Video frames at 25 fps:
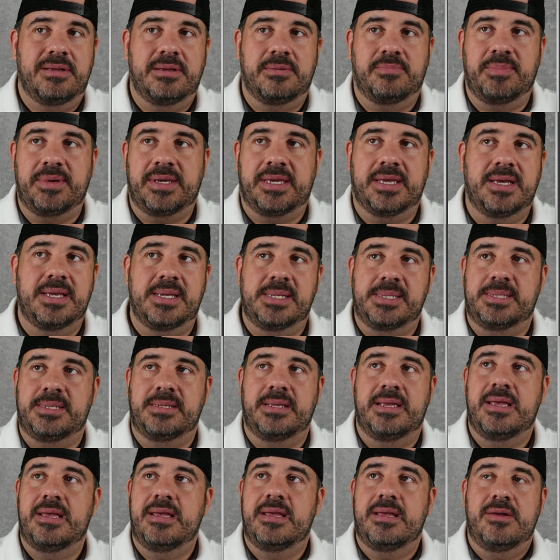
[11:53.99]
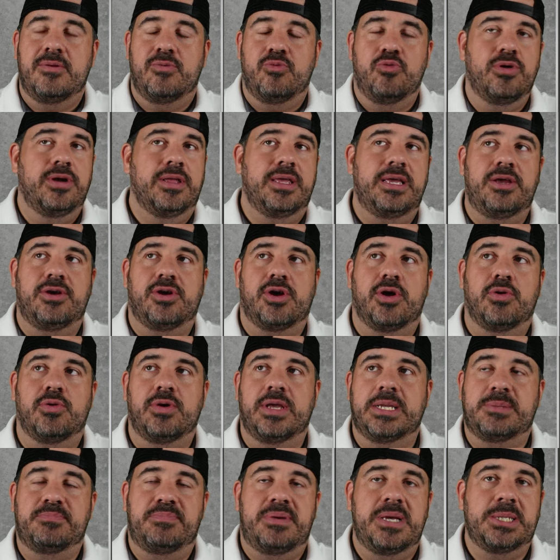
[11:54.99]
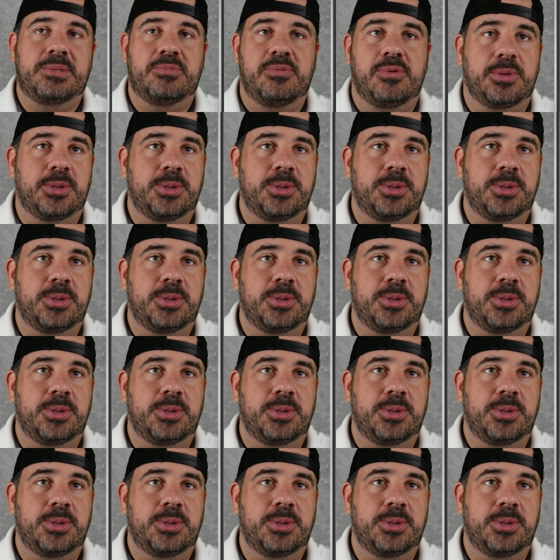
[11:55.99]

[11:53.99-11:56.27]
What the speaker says: Because really, you're going against Pittsburgh's